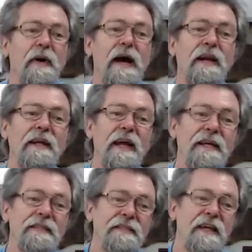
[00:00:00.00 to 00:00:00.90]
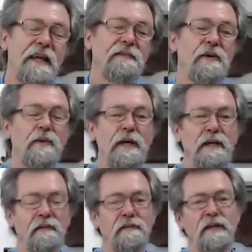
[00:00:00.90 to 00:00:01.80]
But as I say every
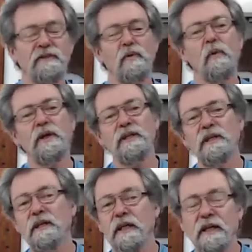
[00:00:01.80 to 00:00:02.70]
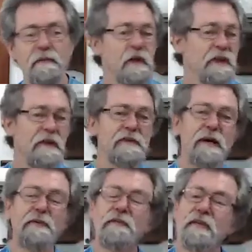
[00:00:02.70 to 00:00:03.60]
week, thanks for watching. Give me a thumbs
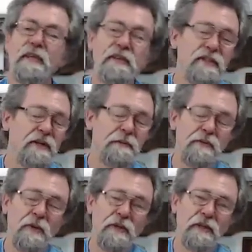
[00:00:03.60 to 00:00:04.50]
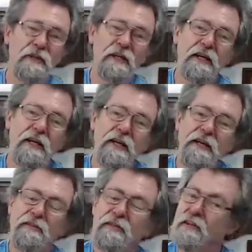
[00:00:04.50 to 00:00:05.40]
up if you think the show was worth it.
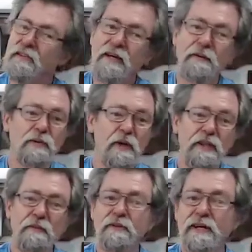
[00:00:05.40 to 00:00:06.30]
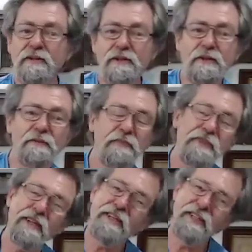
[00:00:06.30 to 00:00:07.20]
If you didn't think it was worth it, well, don't do it.
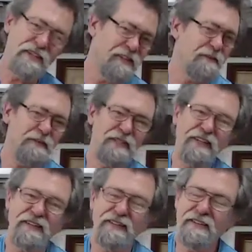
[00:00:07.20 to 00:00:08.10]
But don't hit the thumbs down.